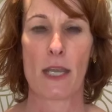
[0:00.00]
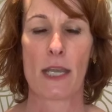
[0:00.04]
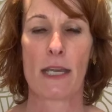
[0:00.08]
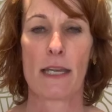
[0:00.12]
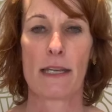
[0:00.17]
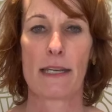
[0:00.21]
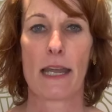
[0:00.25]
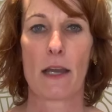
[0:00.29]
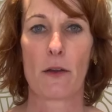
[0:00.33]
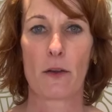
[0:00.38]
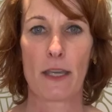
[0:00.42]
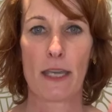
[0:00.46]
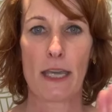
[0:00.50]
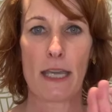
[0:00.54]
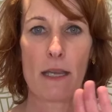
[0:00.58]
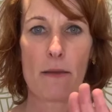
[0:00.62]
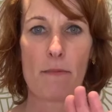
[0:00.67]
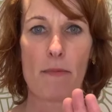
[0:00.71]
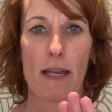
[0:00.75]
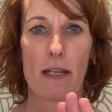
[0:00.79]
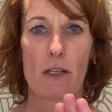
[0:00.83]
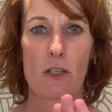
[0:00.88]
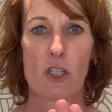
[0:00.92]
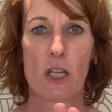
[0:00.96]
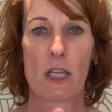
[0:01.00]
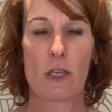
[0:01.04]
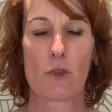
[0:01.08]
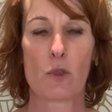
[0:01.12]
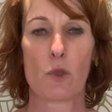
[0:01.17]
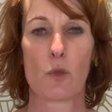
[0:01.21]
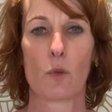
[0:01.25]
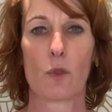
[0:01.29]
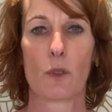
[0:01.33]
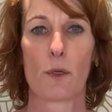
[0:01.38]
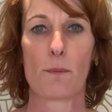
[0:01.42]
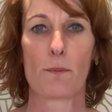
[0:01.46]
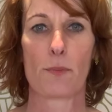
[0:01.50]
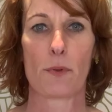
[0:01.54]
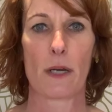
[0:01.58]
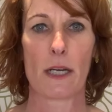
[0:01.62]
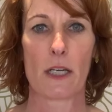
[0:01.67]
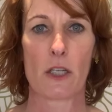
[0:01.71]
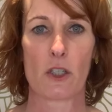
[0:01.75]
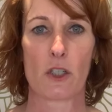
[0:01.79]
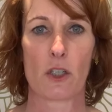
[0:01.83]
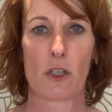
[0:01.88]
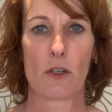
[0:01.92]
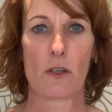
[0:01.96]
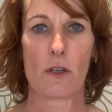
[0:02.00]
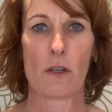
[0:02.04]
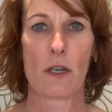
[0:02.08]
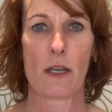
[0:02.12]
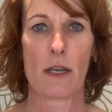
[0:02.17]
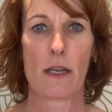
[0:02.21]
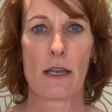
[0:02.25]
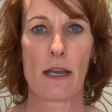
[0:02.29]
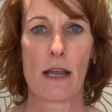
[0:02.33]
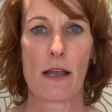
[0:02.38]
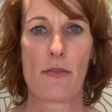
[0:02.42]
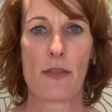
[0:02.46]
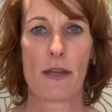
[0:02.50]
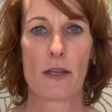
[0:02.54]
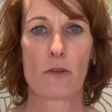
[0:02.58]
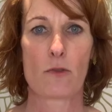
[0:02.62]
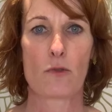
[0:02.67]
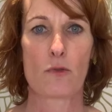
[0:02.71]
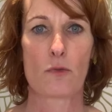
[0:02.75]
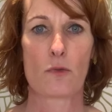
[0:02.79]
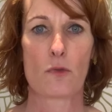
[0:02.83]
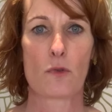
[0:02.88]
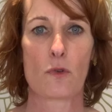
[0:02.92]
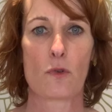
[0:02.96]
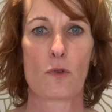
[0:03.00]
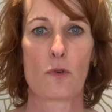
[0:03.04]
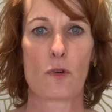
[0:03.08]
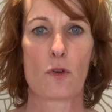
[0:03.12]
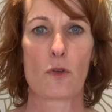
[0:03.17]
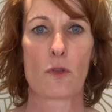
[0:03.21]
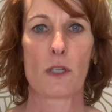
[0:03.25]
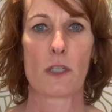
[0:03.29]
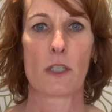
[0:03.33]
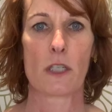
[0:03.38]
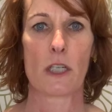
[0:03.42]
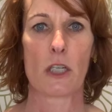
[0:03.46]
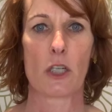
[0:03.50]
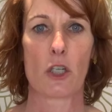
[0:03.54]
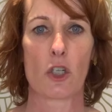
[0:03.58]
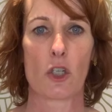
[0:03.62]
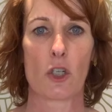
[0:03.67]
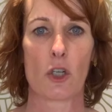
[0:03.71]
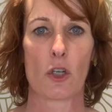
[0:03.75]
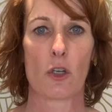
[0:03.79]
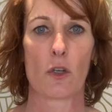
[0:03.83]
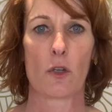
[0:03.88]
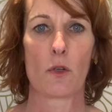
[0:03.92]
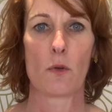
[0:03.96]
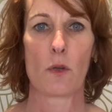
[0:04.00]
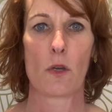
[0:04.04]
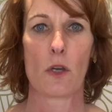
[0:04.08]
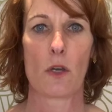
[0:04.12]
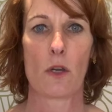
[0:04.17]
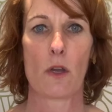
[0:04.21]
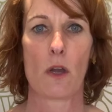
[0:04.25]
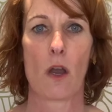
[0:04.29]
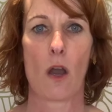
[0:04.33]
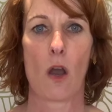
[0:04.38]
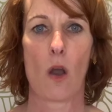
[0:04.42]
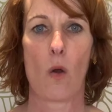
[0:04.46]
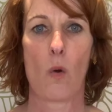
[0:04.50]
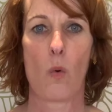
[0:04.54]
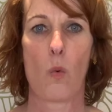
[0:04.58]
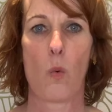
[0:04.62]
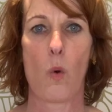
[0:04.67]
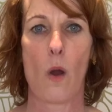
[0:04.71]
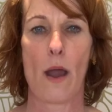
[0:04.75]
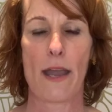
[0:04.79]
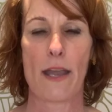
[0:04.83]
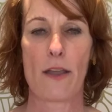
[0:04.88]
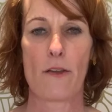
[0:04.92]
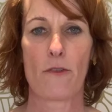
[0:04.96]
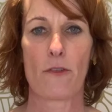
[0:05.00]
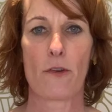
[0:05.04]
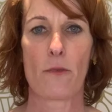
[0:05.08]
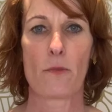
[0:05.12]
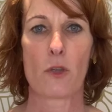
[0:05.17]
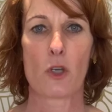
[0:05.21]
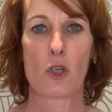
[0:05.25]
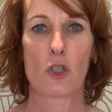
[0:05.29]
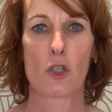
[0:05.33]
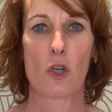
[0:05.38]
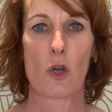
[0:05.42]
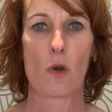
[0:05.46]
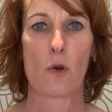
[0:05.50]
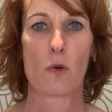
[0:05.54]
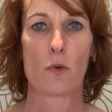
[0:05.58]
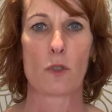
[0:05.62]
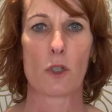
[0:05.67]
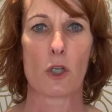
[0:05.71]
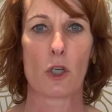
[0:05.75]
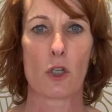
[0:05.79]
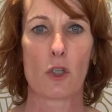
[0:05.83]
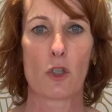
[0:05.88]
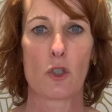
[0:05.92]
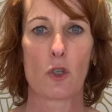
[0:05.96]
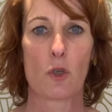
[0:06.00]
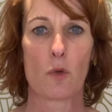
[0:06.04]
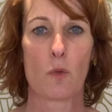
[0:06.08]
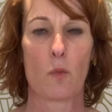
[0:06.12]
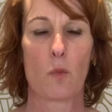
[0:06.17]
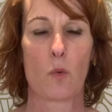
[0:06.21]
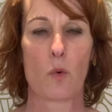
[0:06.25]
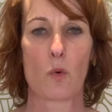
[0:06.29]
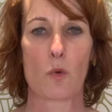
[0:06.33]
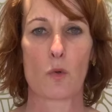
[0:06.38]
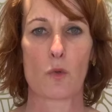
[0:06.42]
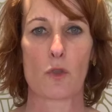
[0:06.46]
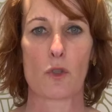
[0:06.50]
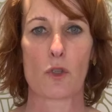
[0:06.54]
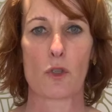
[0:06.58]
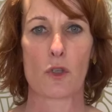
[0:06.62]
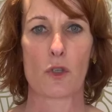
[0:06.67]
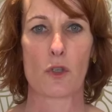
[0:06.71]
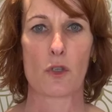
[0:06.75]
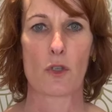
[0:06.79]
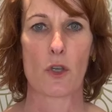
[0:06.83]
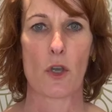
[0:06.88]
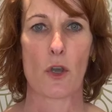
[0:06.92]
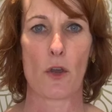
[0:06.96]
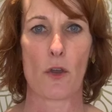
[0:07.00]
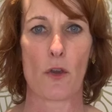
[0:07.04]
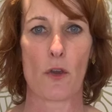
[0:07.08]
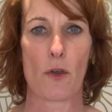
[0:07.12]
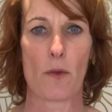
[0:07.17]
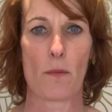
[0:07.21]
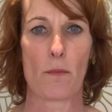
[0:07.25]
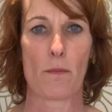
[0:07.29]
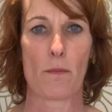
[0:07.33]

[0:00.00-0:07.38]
Now keep that gentle compression and then draw the tissue away from the shoulder towards the sternum.